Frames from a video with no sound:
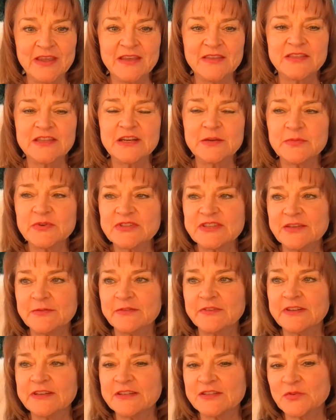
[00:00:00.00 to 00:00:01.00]
The number
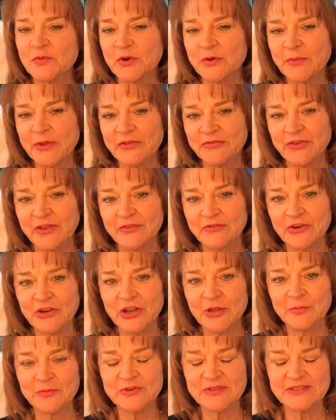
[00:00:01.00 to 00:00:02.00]
7 is one of my favorite
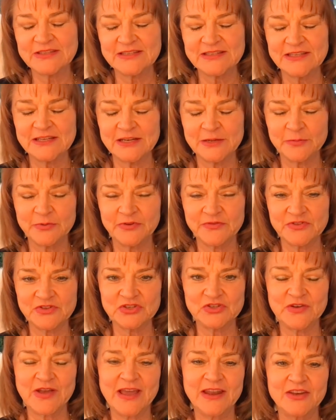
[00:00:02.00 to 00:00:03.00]
numbers. It's a number of
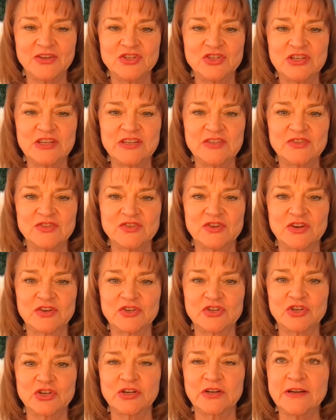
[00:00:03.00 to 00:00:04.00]
strategy and
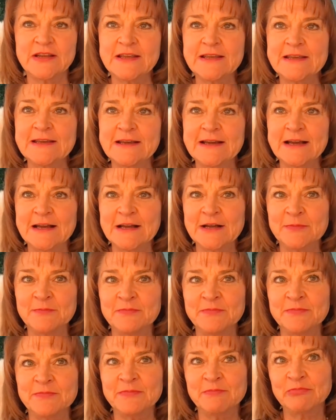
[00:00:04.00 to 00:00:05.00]
structure,
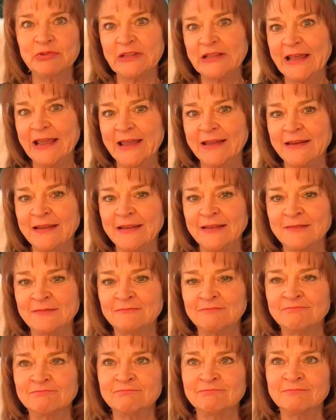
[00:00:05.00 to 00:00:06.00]

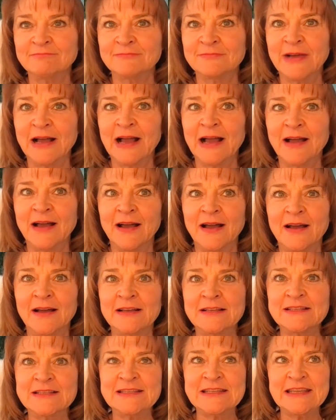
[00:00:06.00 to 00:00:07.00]
planning,
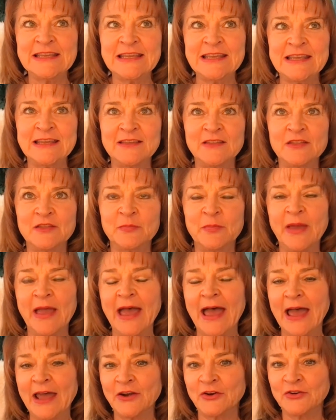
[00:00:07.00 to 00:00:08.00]
seeing the
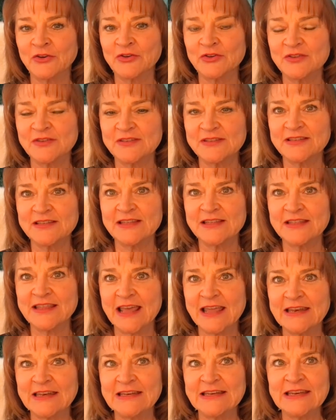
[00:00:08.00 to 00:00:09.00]
patterns
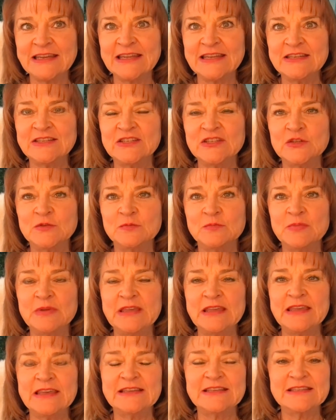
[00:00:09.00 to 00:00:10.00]
that need to
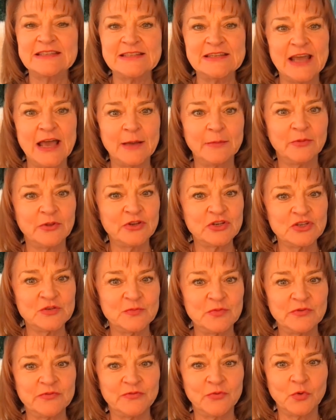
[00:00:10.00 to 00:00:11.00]
be established
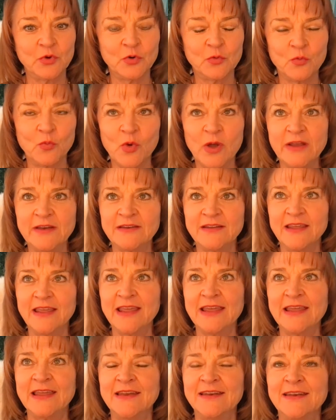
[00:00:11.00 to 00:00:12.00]
before one
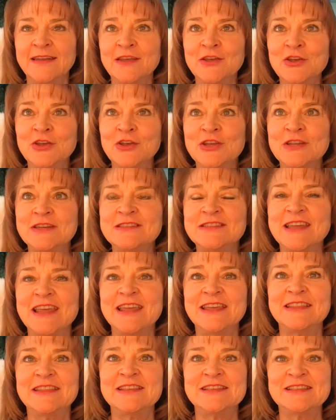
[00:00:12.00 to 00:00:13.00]
can
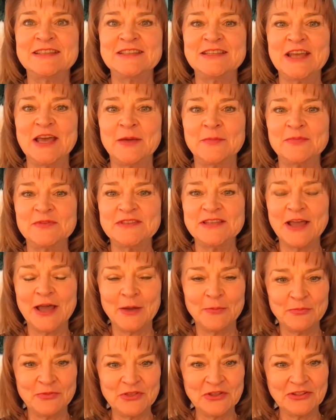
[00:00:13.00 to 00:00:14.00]
take the steps
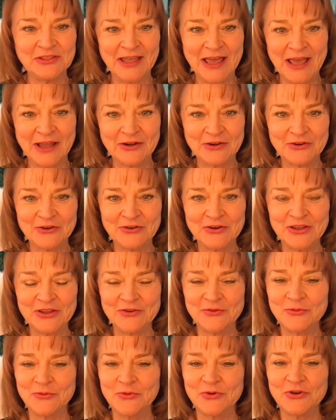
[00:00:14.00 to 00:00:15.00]
up the ladder in
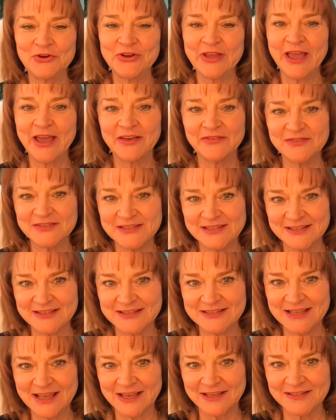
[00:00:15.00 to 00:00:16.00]
order to have
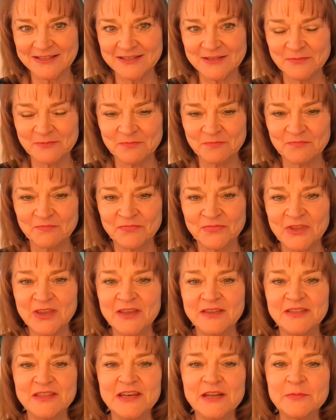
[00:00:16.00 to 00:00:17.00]
success.
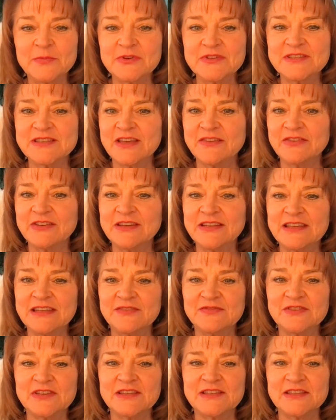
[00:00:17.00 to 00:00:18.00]
The number 7
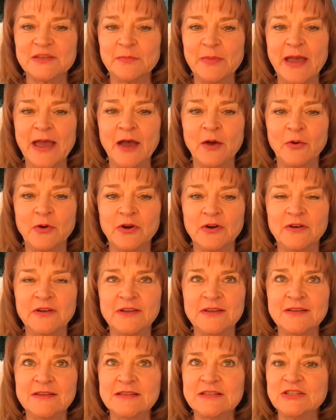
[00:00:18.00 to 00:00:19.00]
gives us the power
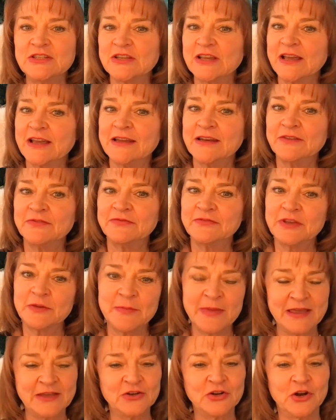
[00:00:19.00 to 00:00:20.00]
to kind of
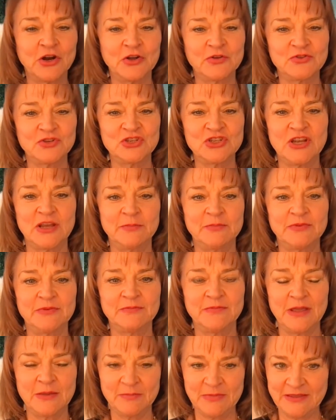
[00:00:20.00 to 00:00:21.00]
command our own ship
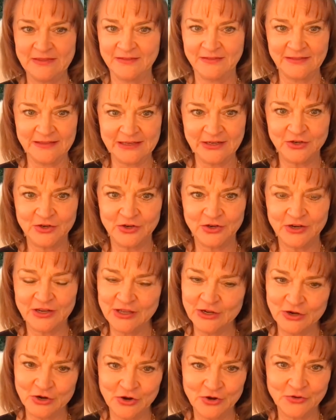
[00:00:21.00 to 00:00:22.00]
and be the leader
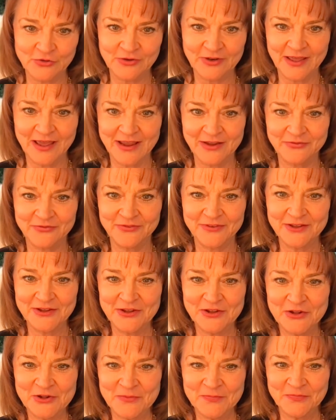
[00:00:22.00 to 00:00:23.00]
in our own life.
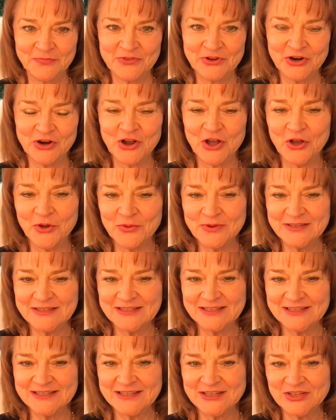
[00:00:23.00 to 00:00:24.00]
There are always
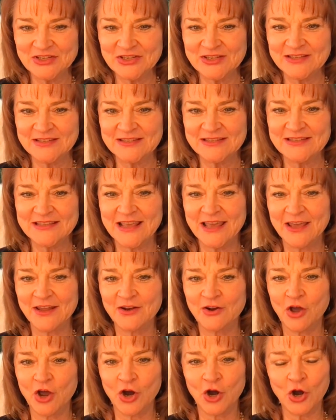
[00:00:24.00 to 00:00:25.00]
decisions that
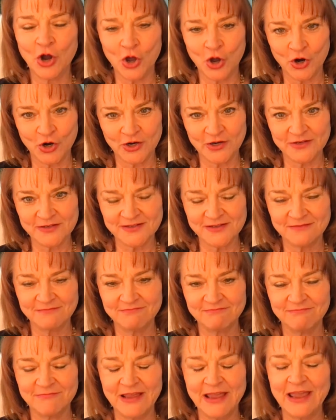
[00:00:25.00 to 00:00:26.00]
are ours
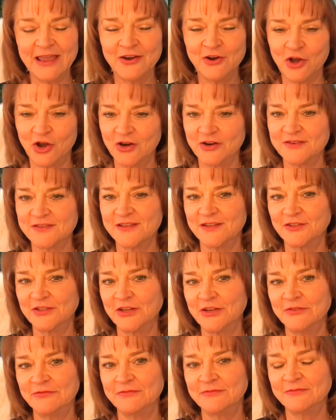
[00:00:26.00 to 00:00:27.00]
and ours
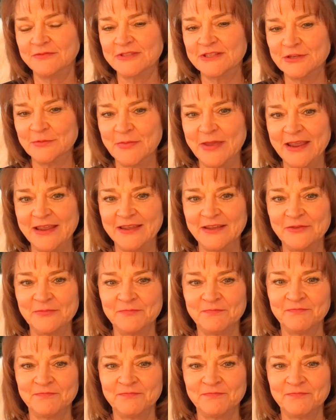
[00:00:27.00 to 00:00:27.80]
alone to make.